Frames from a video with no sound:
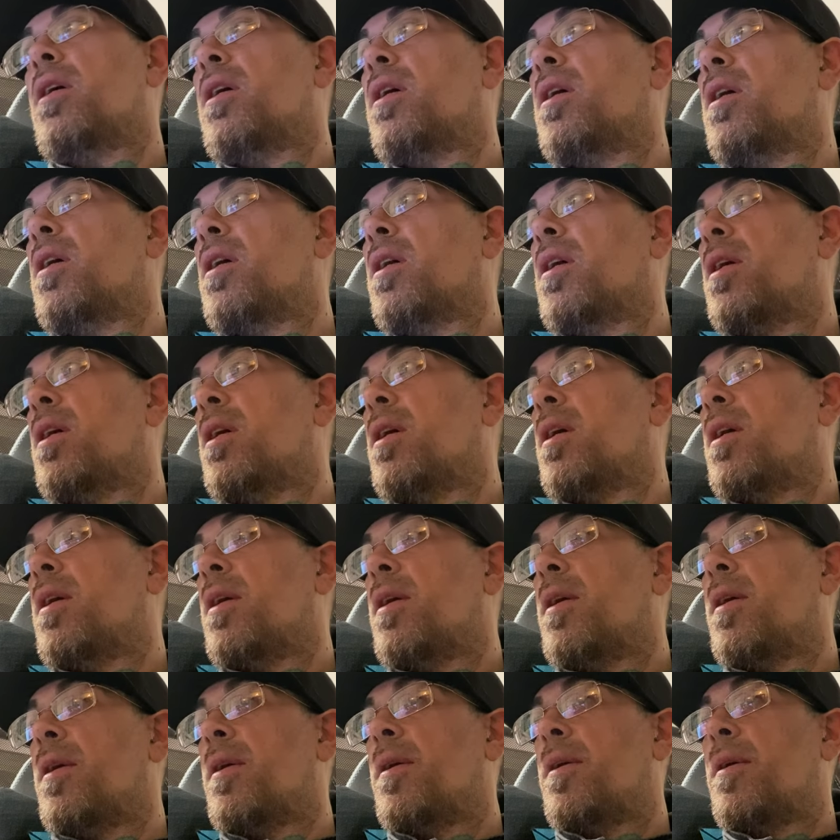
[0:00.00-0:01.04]

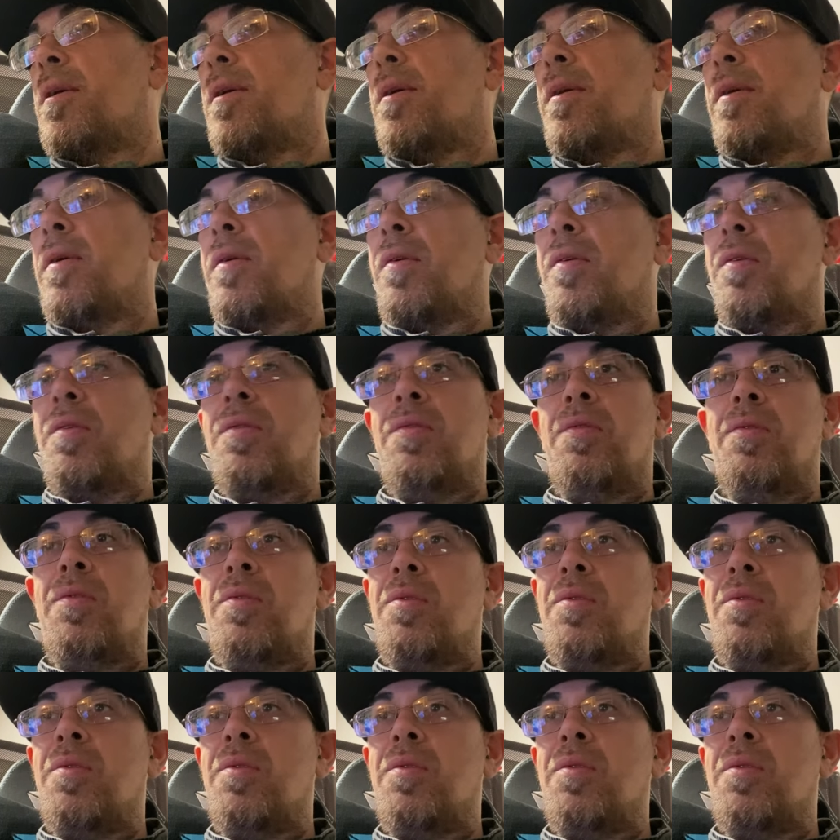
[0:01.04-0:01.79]
Nothing is said.